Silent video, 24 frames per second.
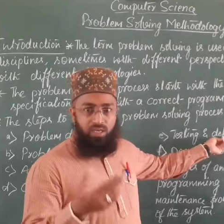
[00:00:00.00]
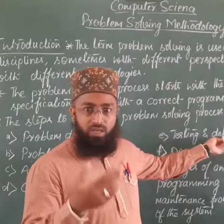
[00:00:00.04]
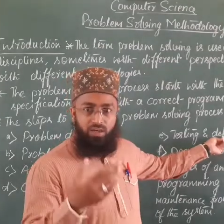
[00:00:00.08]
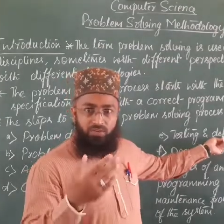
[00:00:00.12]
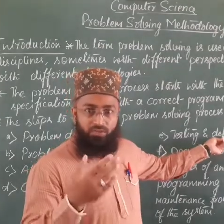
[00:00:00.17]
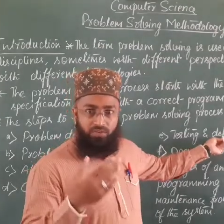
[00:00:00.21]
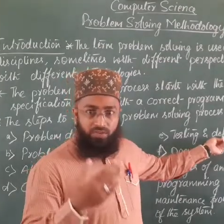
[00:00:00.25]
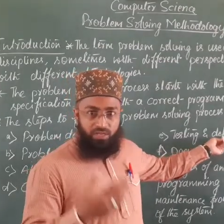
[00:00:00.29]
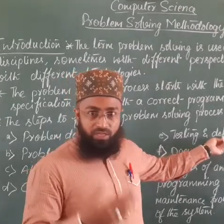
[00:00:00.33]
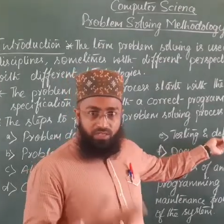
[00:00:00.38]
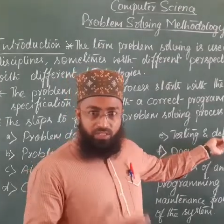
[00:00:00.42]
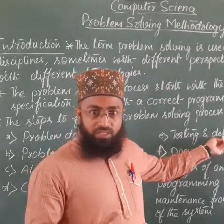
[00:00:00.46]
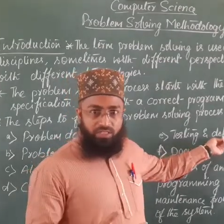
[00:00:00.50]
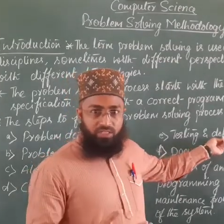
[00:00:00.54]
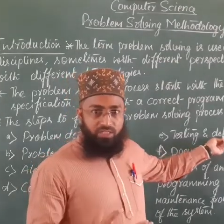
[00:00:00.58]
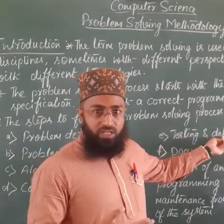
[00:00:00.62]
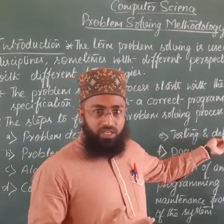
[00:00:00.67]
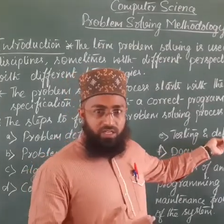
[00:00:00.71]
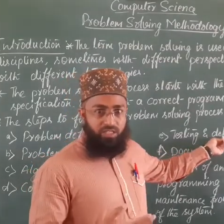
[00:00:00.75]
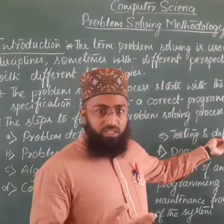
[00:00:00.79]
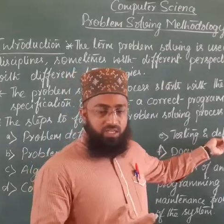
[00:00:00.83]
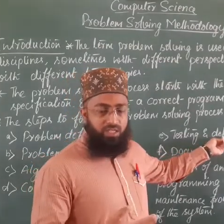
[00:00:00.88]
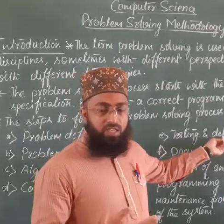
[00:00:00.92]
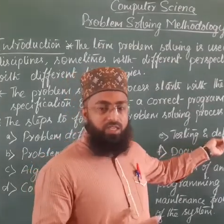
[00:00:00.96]
If errors
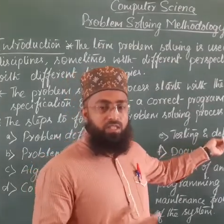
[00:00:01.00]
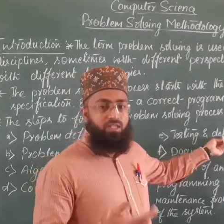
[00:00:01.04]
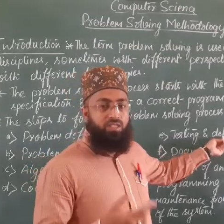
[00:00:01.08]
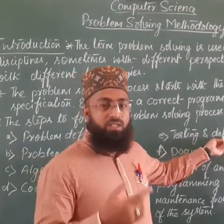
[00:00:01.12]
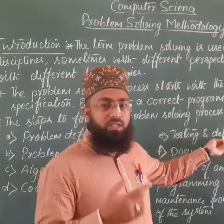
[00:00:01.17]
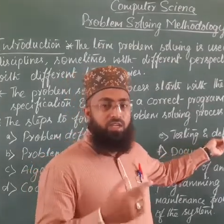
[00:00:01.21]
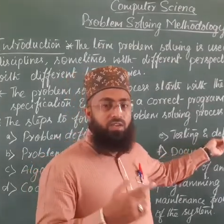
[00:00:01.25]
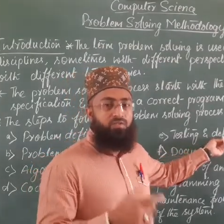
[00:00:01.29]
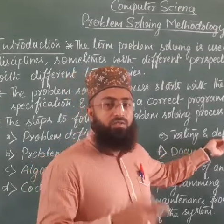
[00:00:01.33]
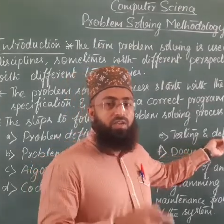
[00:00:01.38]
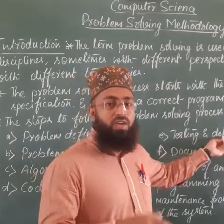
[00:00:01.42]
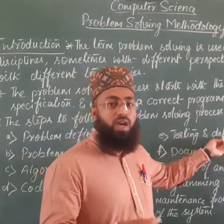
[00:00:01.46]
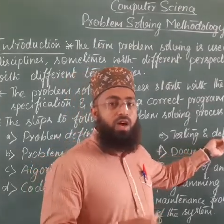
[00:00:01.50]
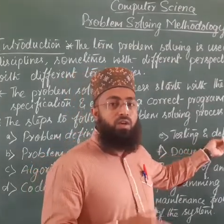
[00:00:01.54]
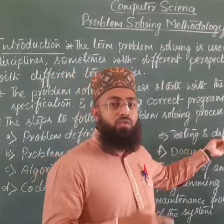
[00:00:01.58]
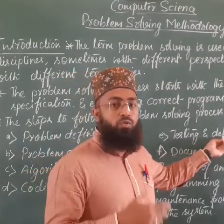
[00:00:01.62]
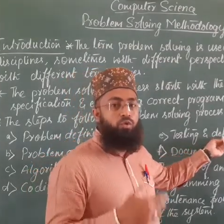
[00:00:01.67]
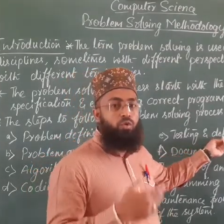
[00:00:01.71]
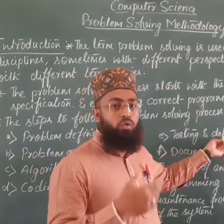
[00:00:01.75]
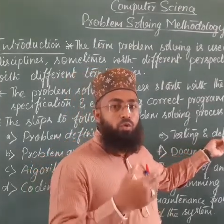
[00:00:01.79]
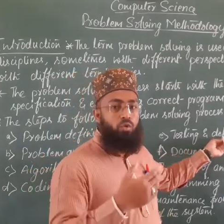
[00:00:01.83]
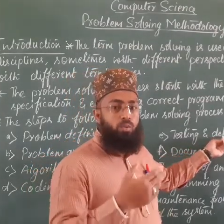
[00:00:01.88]
are there, then we have to